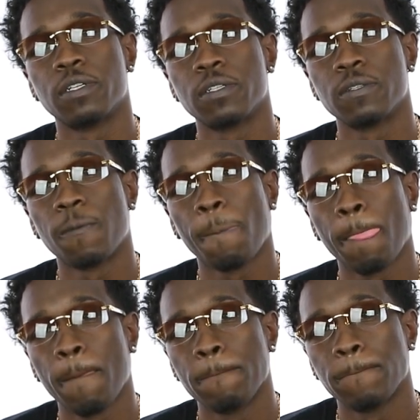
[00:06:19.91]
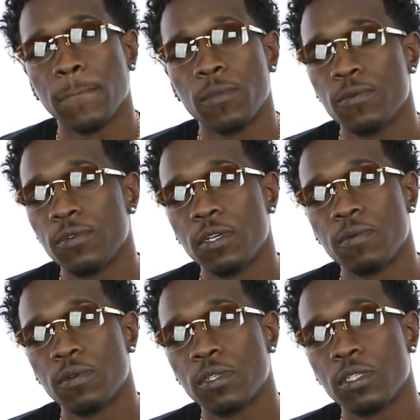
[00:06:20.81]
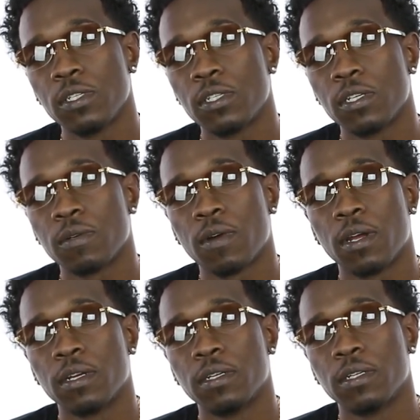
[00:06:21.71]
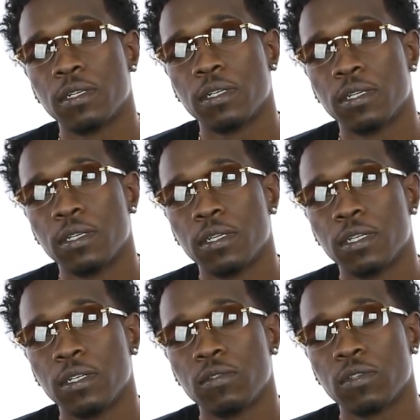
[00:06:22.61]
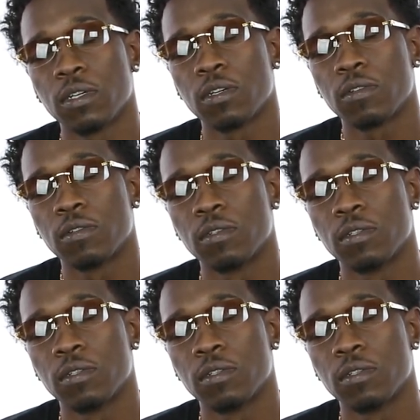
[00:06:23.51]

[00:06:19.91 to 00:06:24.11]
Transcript: niggas. You don't even want to see shit right. You was a hoe.